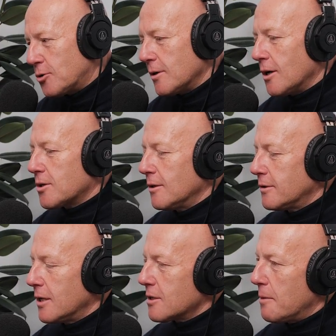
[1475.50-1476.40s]

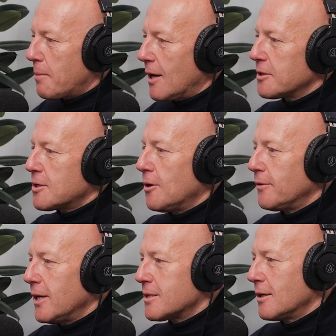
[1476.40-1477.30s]
introduction of things like
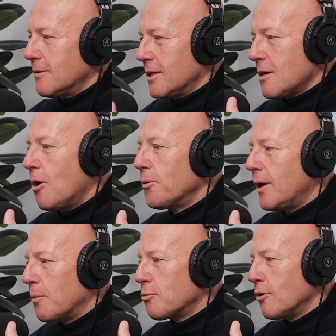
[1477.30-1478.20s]
Peloton, there's a
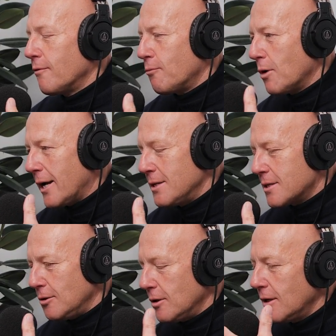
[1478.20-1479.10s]
whole number of
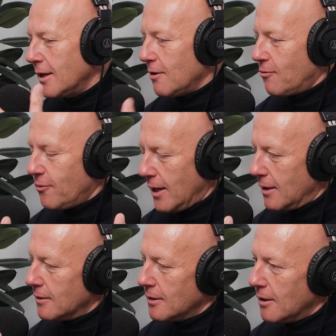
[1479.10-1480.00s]
ways that you can get
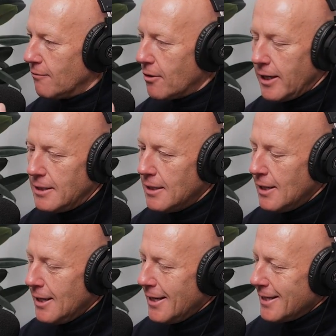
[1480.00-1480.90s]
fit that are very
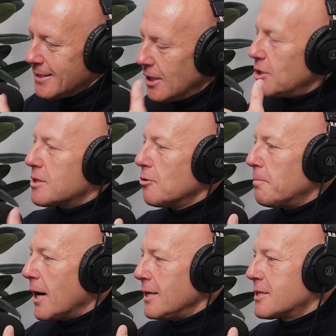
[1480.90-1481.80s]

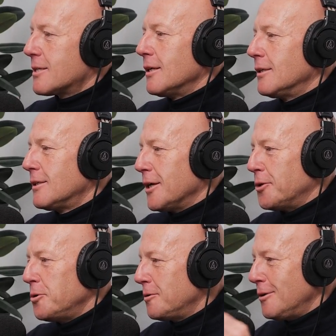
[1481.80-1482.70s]
digital based,
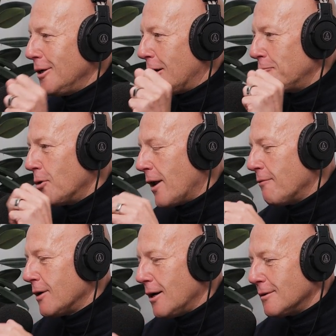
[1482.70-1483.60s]
and you know,
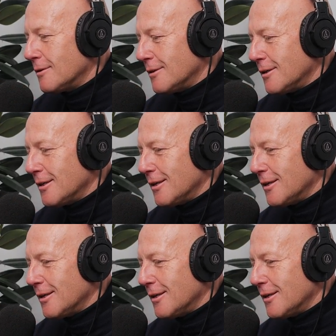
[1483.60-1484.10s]
whatever